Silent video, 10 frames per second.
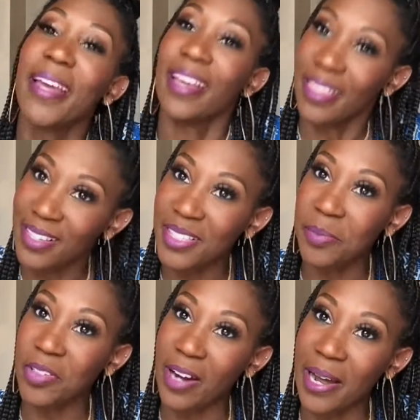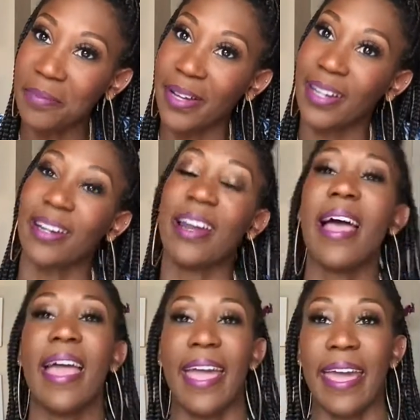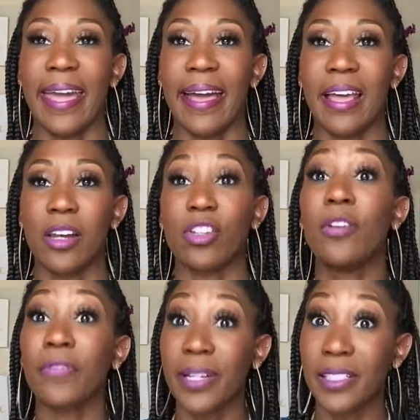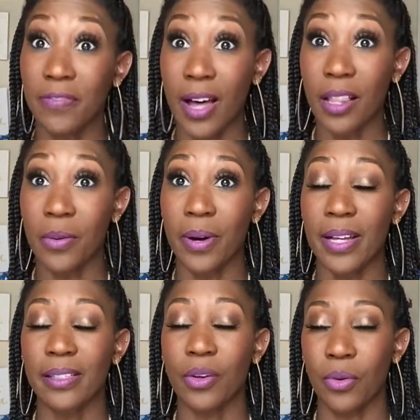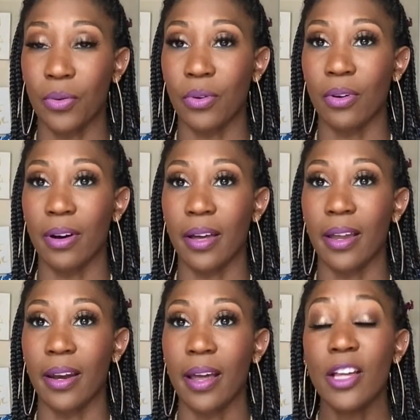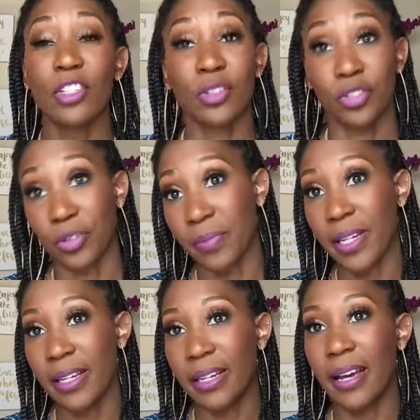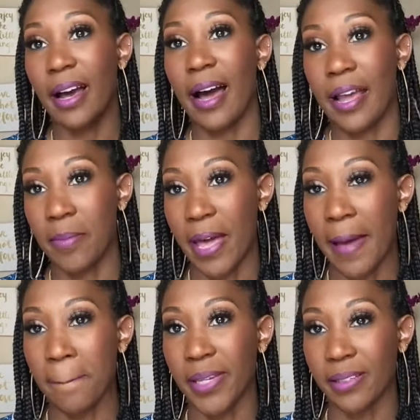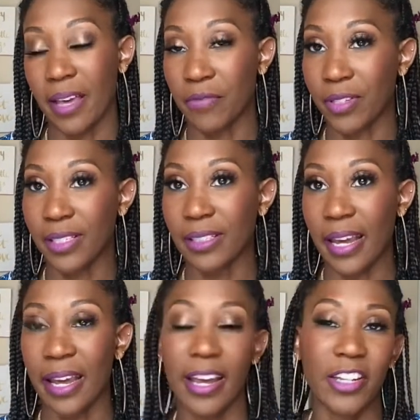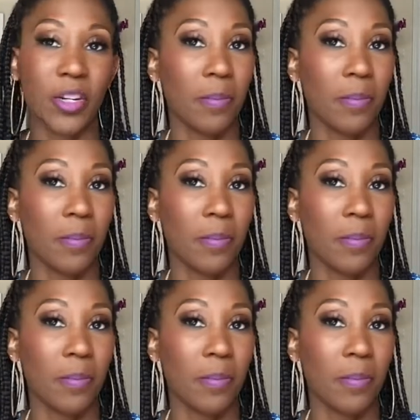Hit the subscribe button and don't forget to follow us on social media. I am at Miss Kev on Stage.